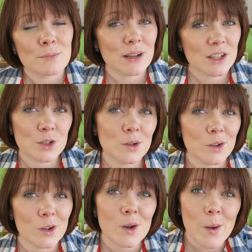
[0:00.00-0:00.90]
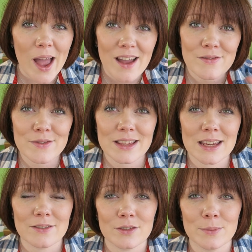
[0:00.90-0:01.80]
Make sure you know
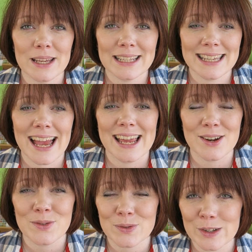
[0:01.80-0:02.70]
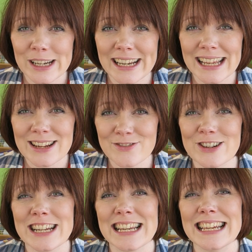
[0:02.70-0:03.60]
everything from year 10 really,
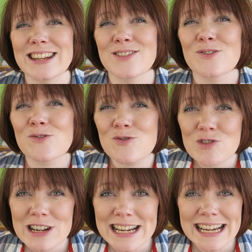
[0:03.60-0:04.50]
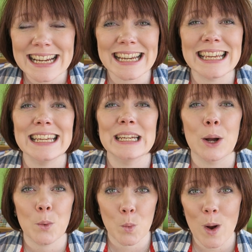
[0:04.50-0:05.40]
really, really
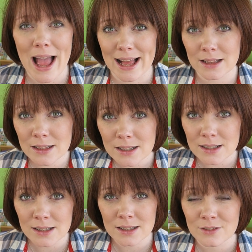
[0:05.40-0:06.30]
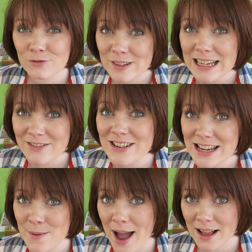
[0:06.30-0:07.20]
well. Really,
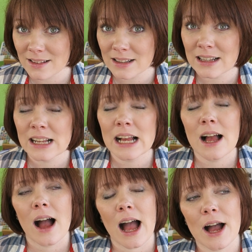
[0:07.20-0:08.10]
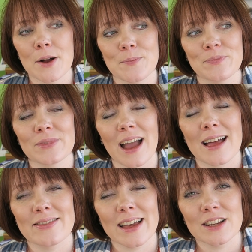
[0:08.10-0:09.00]
really well. And
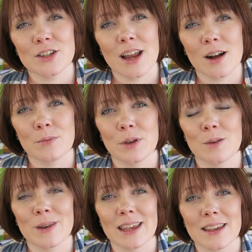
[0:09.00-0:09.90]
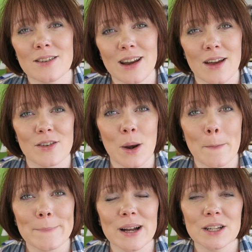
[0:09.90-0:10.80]
that should help you make year
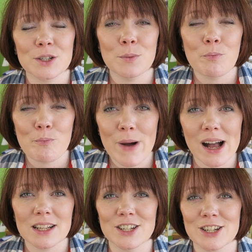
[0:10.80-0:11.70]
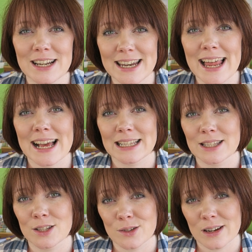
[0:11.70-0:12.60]
11 much, much
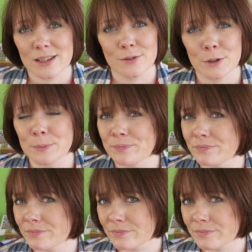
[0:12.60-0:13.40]
less stressful.